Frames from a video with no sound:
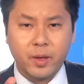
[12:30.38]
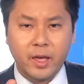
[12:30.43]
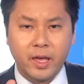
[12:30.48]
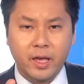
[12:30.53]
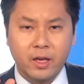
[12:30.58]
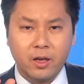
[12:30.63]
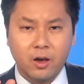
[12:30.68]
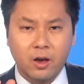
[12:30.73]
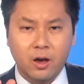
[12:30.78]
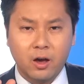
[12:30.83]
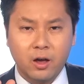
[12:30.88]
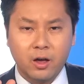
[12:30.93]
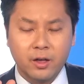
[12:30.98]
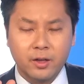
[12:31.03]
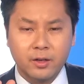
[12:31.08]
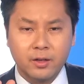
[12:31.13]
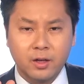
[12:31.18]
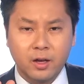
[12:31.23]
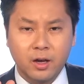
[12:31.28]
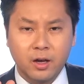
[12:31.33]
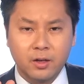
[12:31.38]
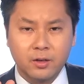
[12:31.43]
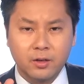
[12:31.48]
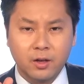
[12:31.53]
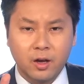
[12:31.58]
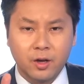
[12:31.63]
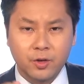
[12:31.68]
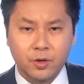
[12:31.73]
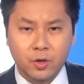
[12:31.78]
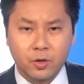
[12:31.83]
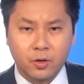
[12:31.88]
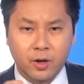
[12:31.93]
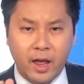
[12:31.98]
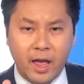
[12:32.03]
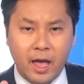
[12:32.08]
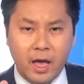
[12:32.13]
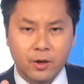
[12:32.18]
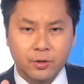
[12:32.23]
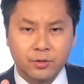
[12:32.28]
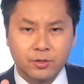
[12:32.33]
you pay on on, on your
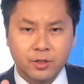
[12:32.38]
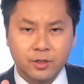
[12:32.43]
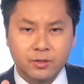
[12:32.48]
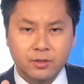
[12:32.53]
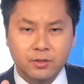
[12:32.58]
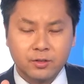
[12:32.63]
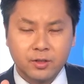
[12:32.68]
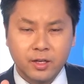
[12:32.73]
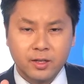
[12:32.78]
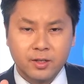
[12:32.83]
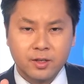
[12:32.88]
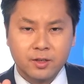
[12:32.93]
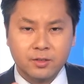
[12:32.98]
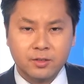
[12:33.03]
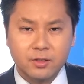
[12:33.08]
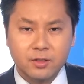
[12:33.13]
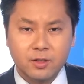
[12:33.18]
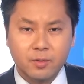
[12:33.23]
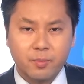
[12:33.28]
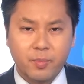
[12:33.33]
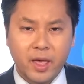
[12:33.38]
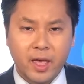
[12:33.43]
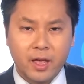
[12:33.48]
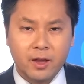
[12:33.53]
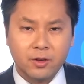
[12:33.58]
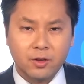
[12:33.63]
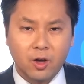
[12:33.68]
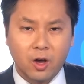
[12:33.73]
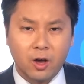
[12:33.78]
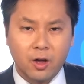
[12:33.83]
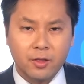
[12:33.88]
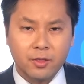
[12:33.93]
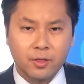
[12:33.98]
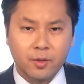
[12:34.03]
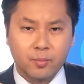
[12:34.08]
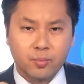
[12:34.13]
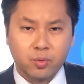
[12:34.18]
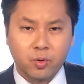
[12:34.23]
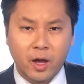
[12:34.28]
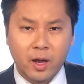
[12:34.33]
house it, it doesn't depend on
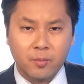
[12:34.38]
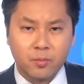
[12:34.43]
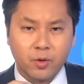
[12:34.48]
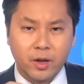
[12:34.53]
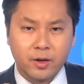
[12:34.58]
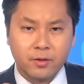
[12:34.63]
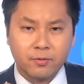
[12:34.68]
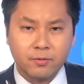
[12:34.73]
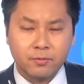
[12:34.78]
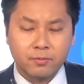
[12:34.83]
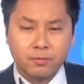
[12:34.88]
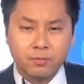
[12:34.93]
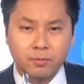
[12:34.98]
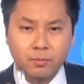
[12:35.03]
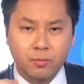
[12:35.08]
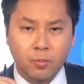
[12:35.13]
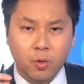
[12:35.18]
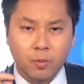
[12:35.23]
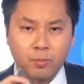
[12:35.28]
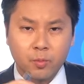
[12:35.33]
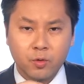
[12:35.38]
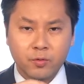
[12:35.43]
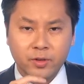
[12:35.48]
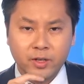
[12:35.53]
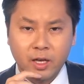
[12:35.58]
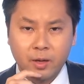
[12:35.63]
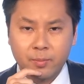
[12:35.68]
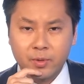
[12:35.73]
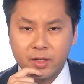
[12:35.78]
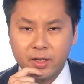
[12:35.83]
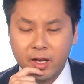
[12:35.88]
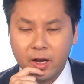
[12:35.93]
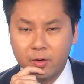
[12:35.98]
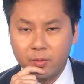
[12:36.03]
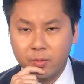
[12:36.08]
the prime rate, more moving up and